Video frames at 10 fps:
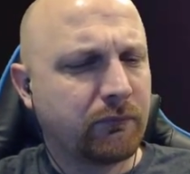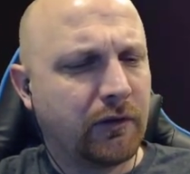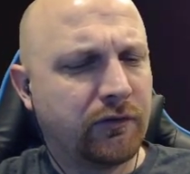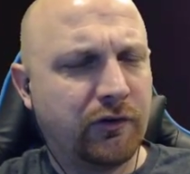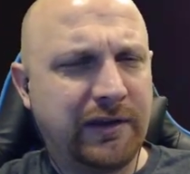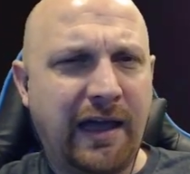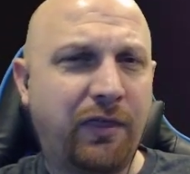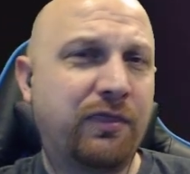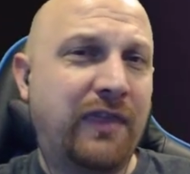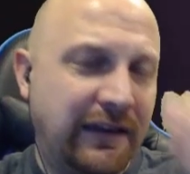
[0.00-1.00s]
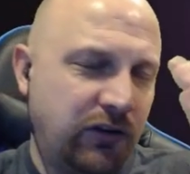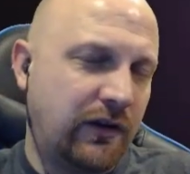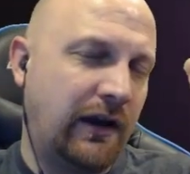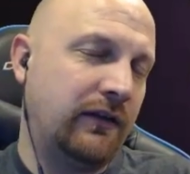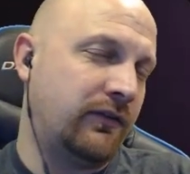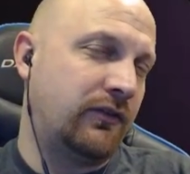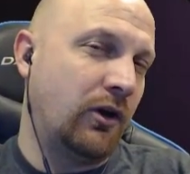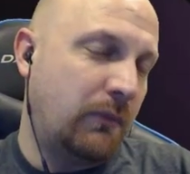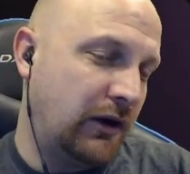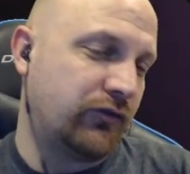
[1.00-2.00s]
So yeah, thank you guys
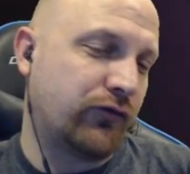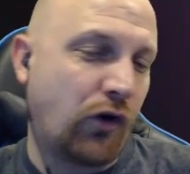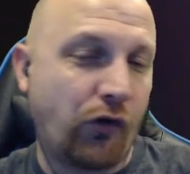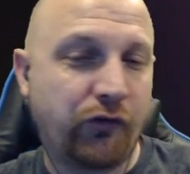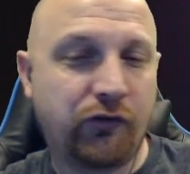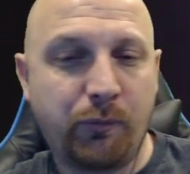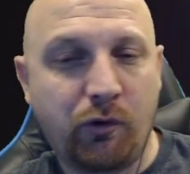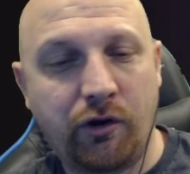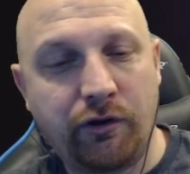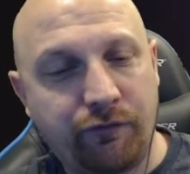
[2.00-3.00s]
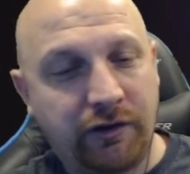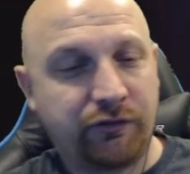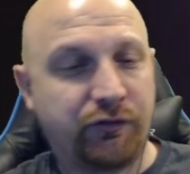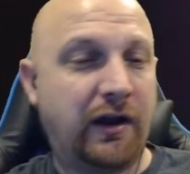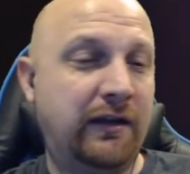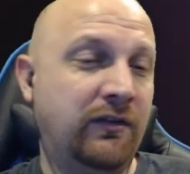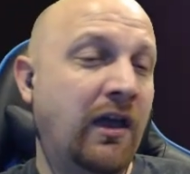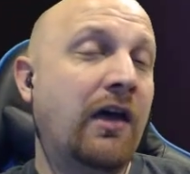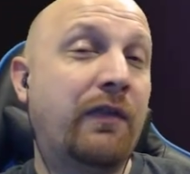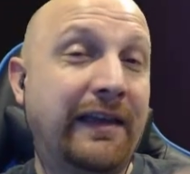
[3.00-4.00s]
so much for all the support on the Flex Fridays.
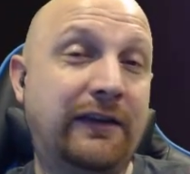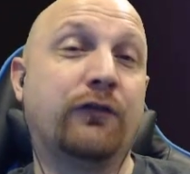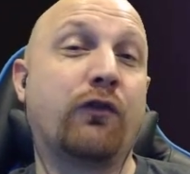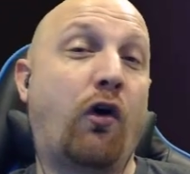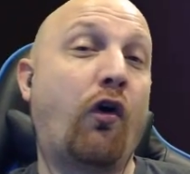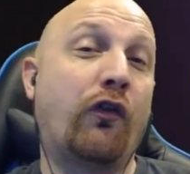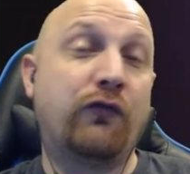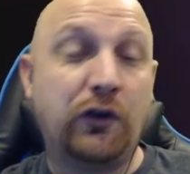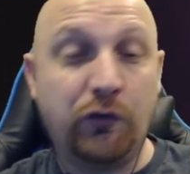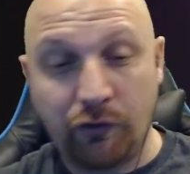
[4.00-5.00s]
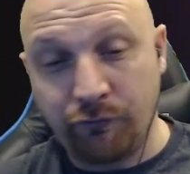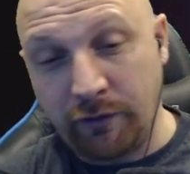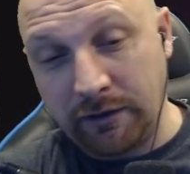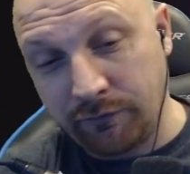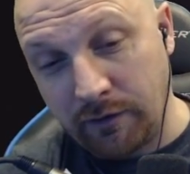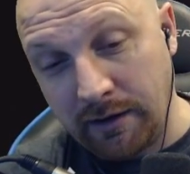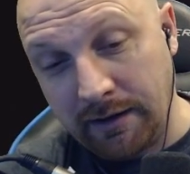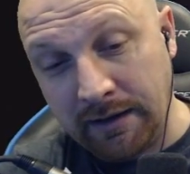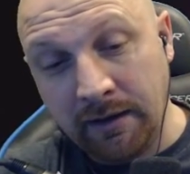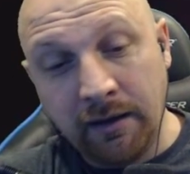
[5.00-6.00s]
Thank you for all the views on Flex
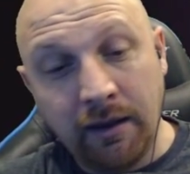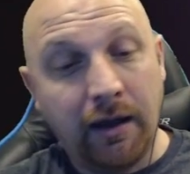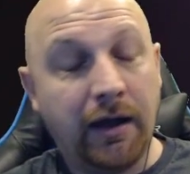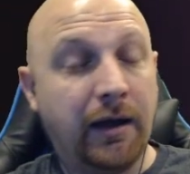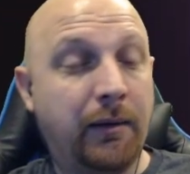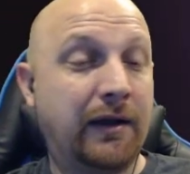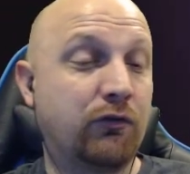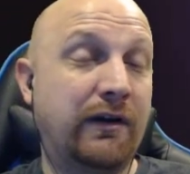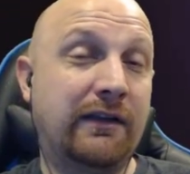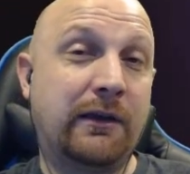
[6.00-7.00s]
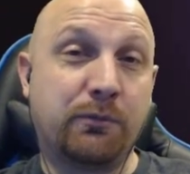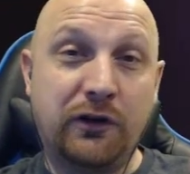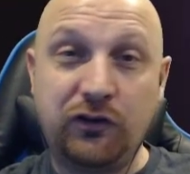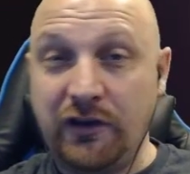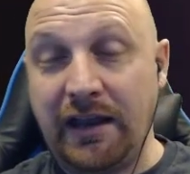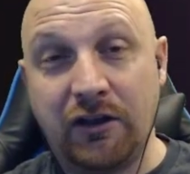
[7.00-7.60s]
Friday. I greatly appreciate it.